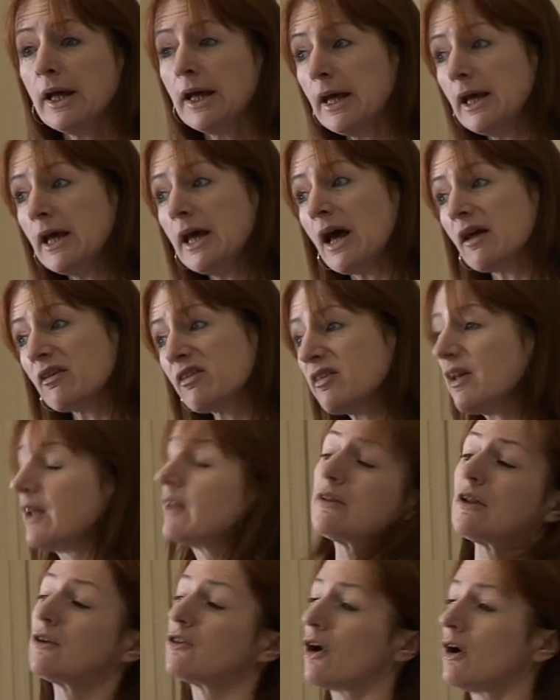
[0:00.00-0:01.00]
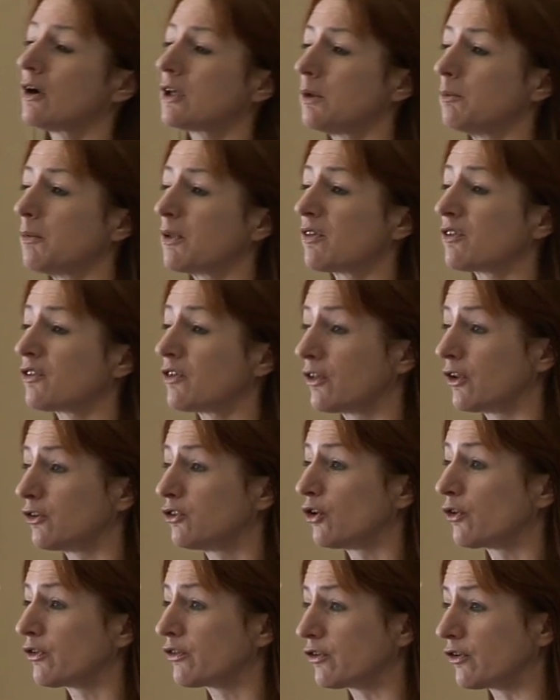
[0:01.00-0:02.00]
He has sent the documents to
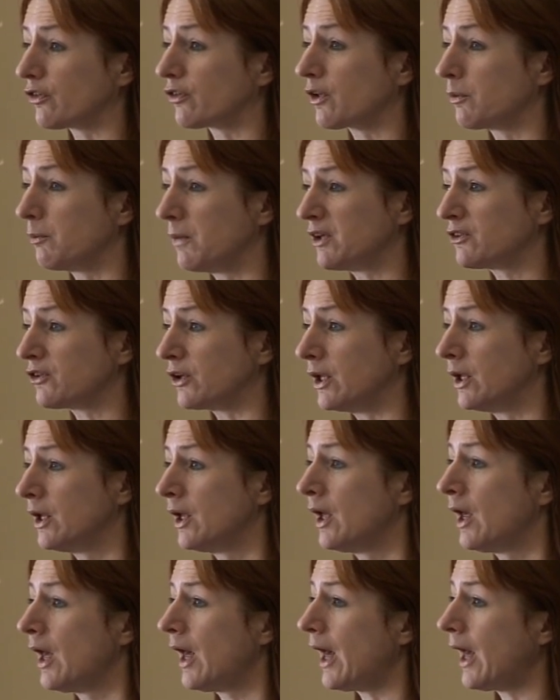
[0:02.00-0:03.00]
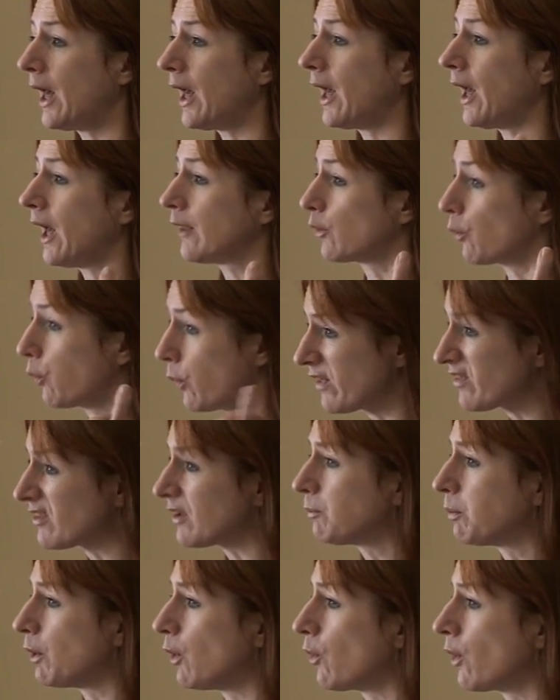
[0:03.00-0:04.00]
the Justice Committee. The
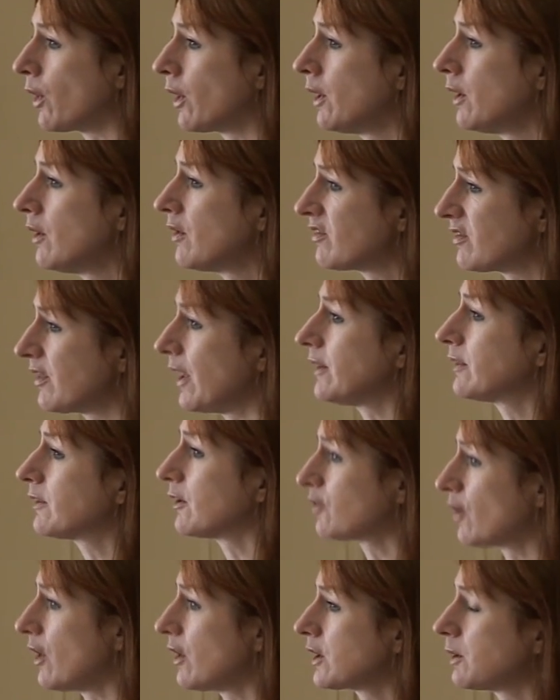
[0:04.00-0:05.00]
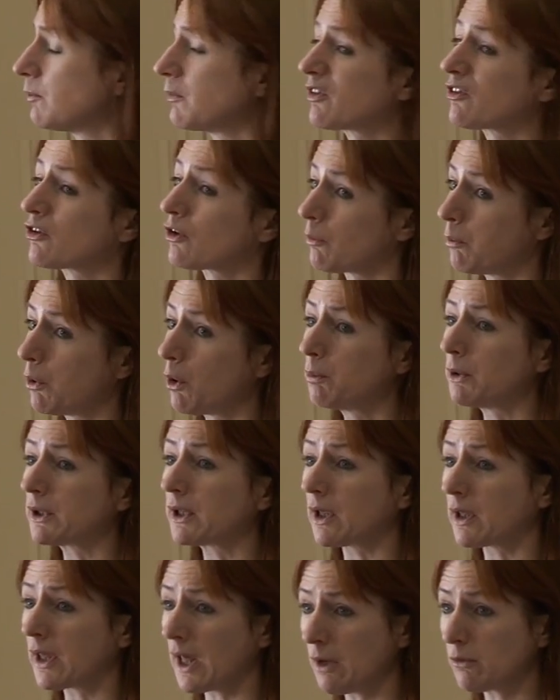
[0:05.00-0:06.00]
whistleblower sent the documents to the Public
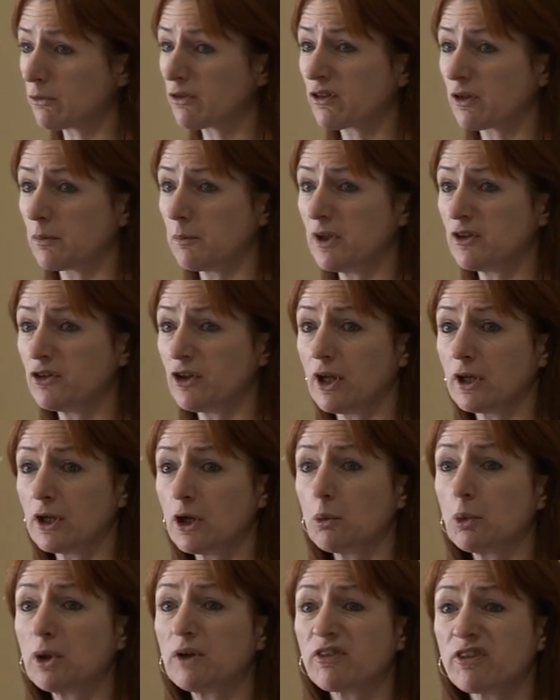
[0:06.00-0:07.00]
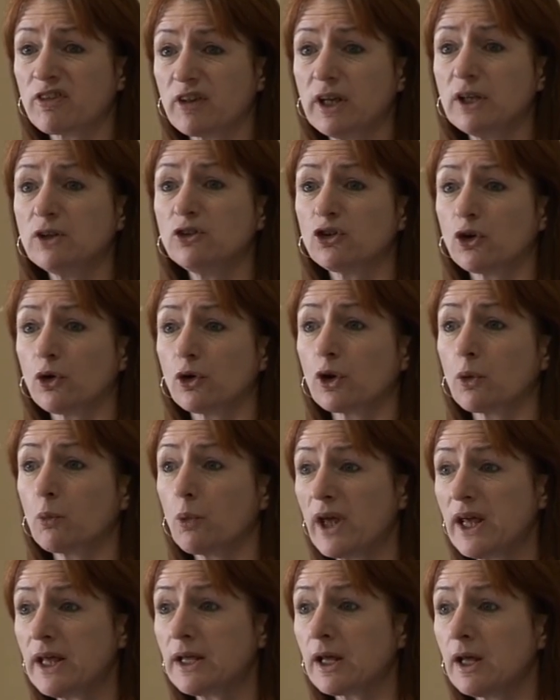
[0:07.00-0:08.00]
Accounts Committee, and you will have seen during the
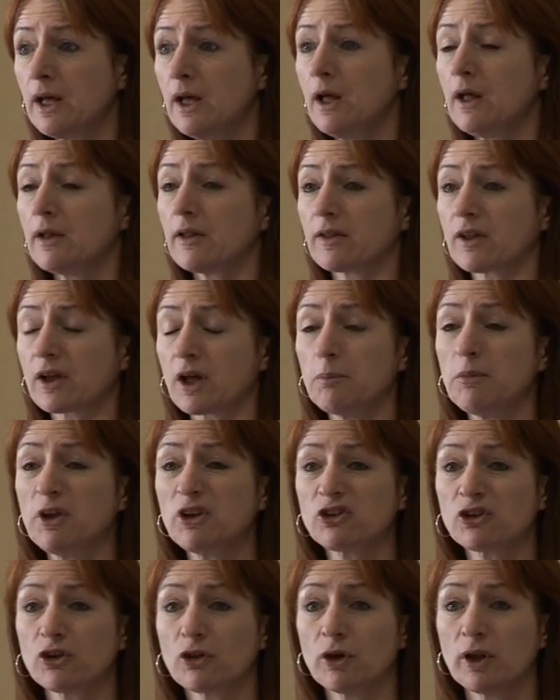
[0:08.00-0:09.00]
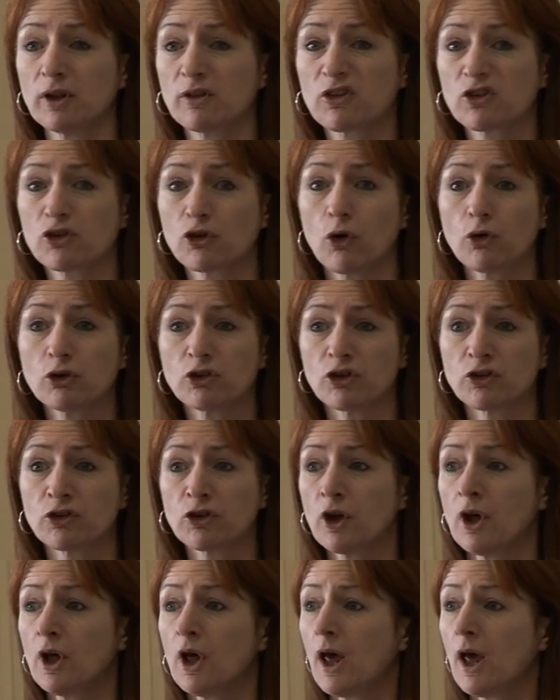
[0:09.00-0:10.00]
week that the Commissioner instructed
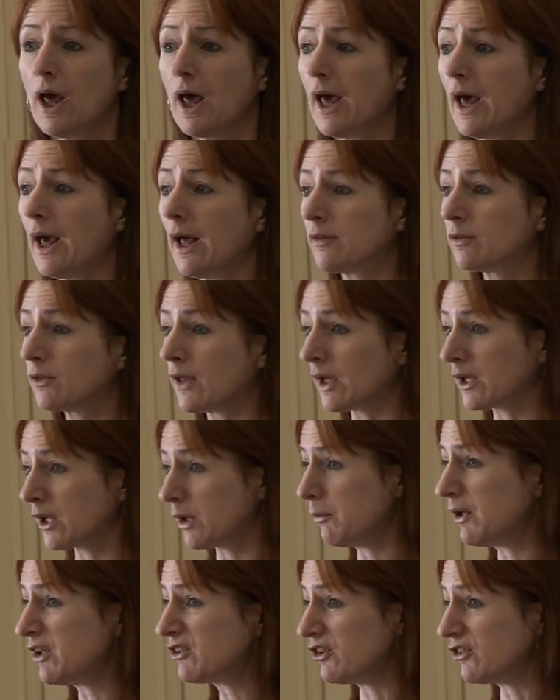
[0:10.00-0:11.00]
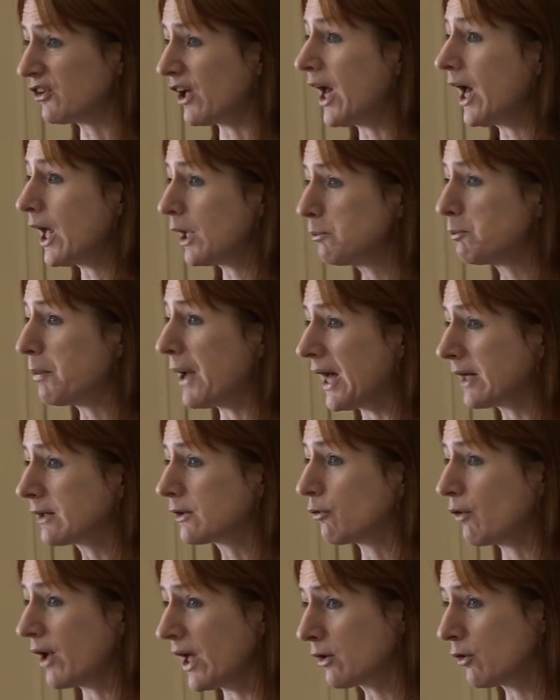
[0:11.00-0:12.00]
that committee to hand
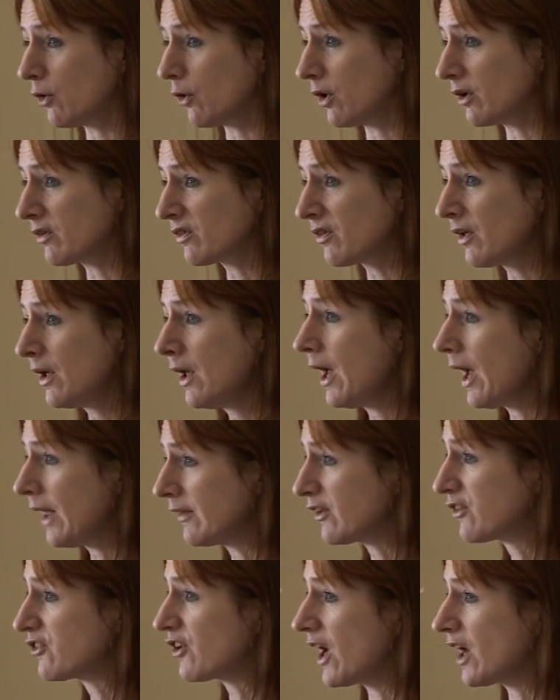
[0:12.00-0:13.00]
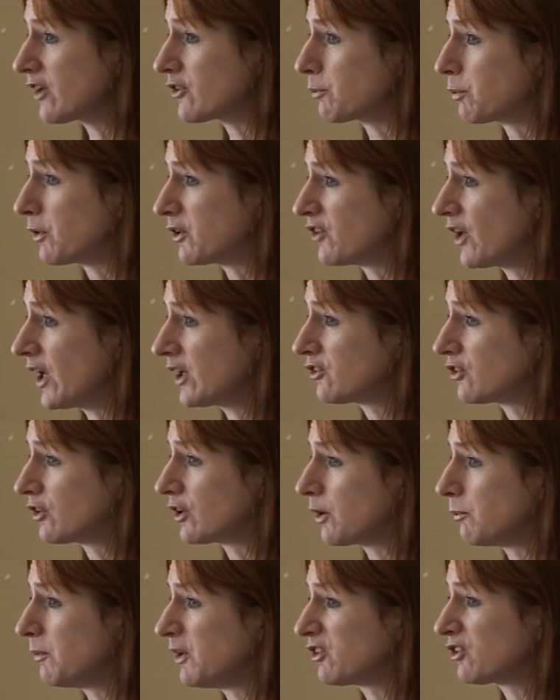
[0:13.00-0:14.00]
back the records, and the Data
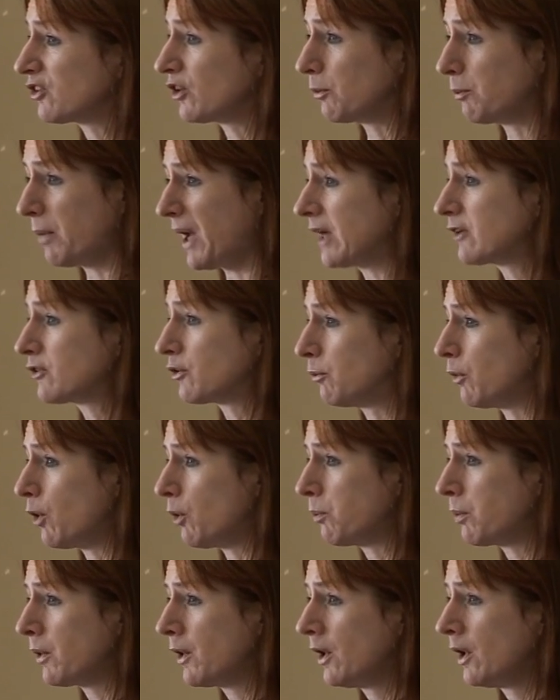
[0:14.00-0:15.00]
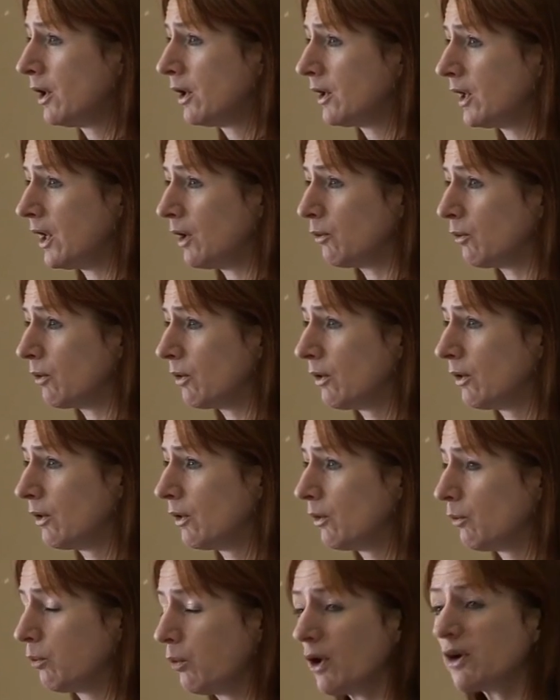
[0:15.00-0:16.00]
Protection Commissioner backed him up. Now,
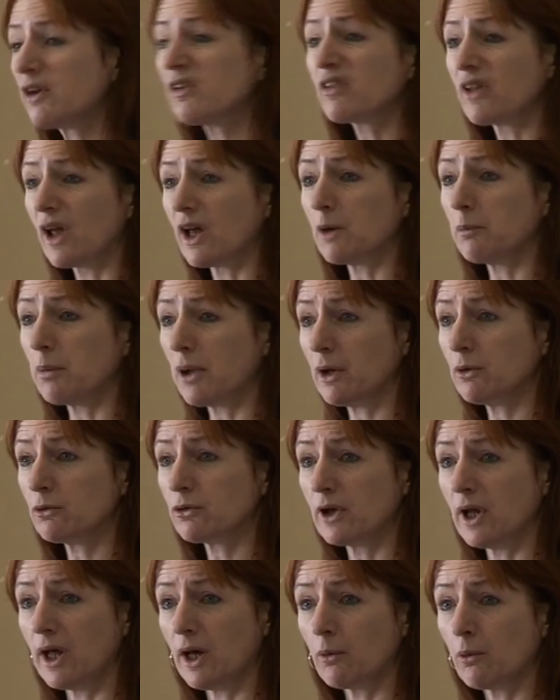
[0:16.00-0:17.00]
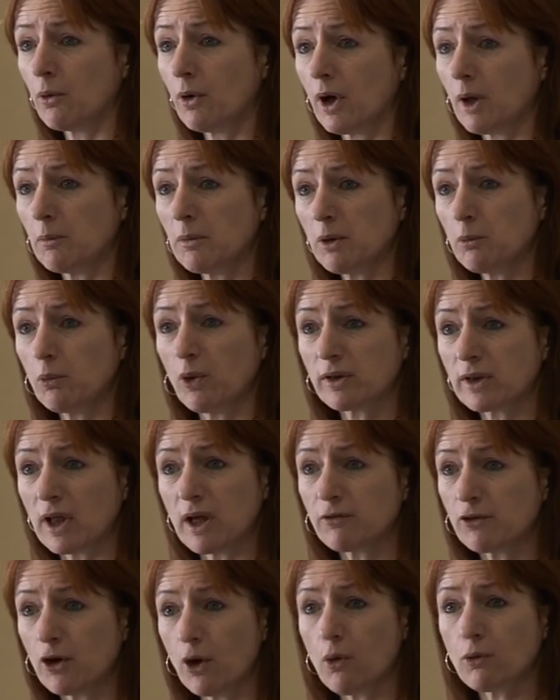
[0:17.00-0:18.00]
what is that about now? I mean,
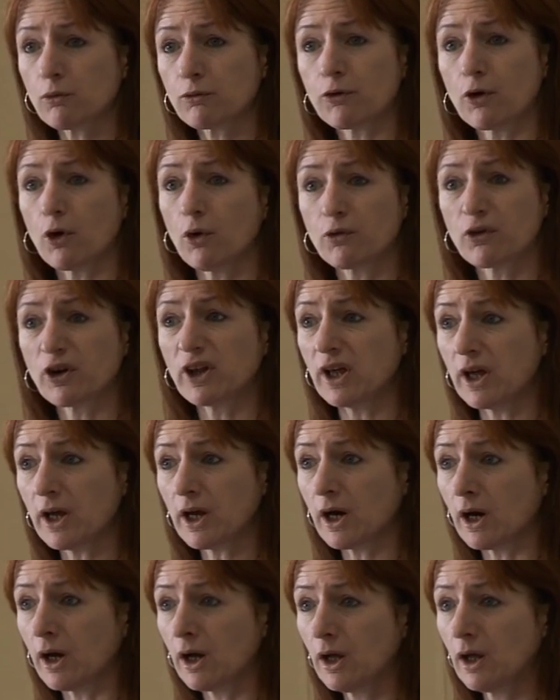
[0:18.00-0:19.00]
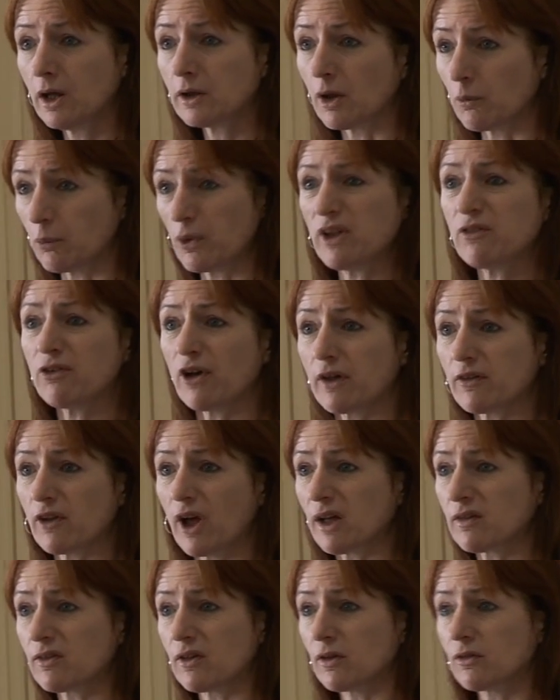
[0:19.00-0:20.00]
they've known for over a year that we've had
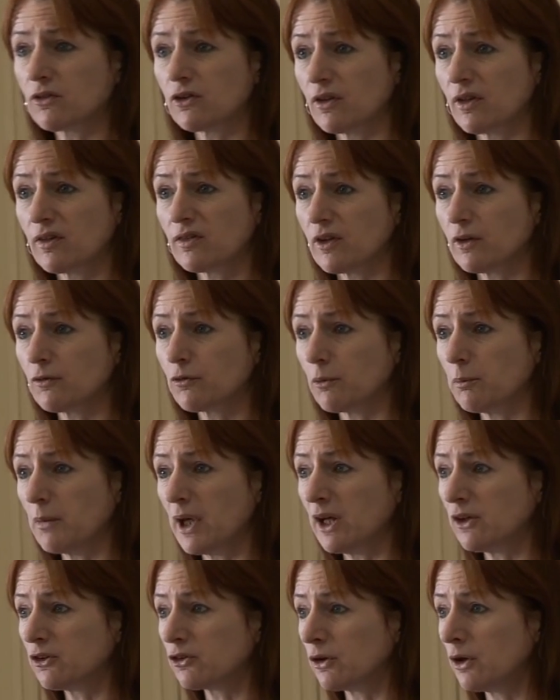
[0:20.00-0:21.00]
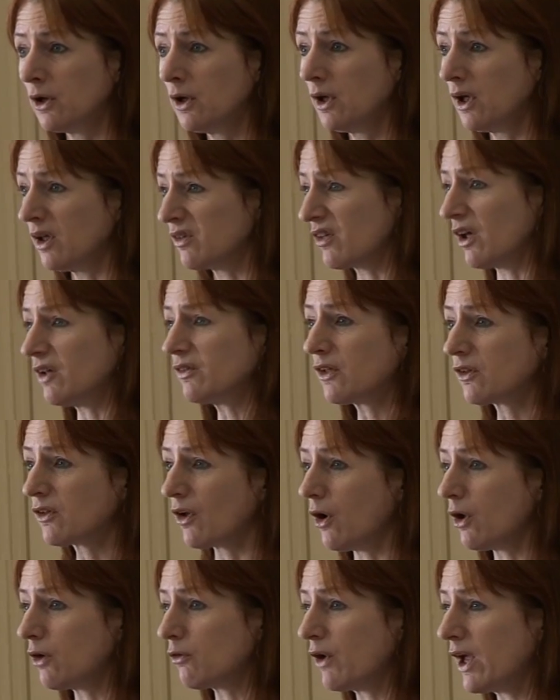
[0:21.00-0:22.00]
access to this information. It's on the
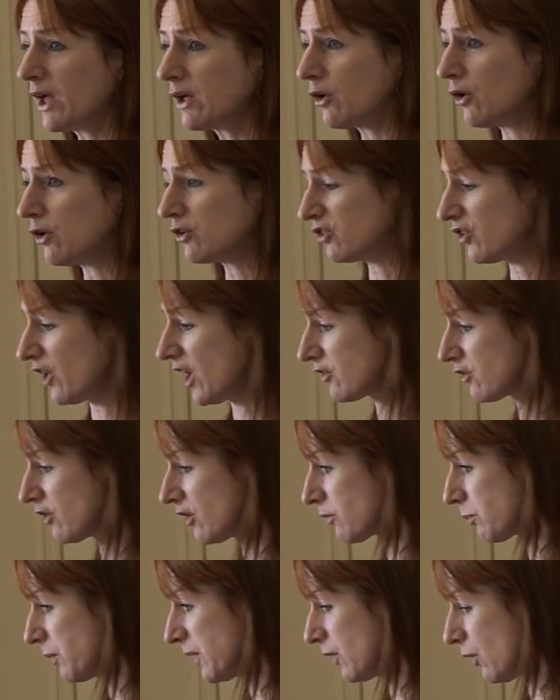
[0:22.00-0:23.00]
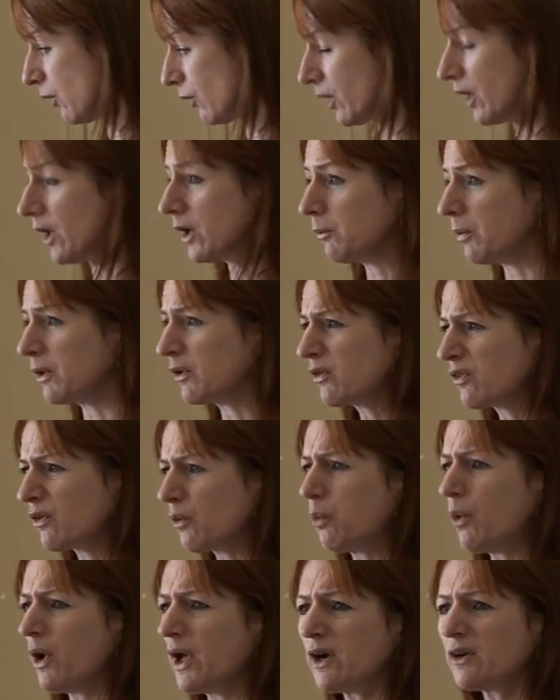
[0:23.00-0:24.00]
Dáil record, Shatter has been going on about it.
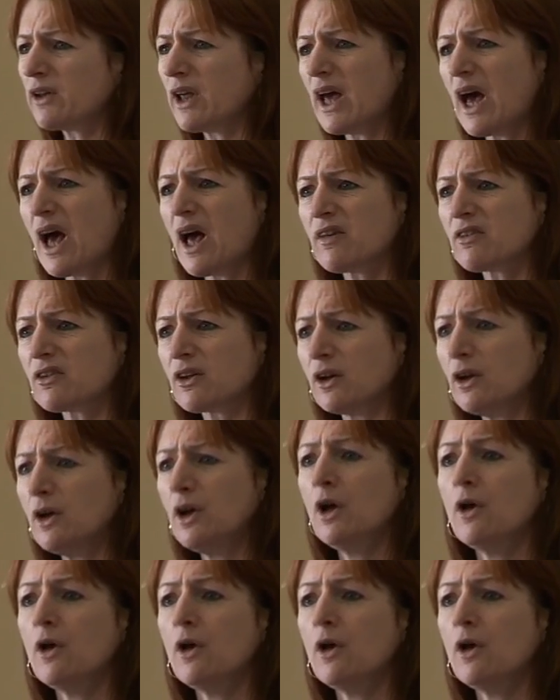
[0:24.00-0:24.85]
So why are they asking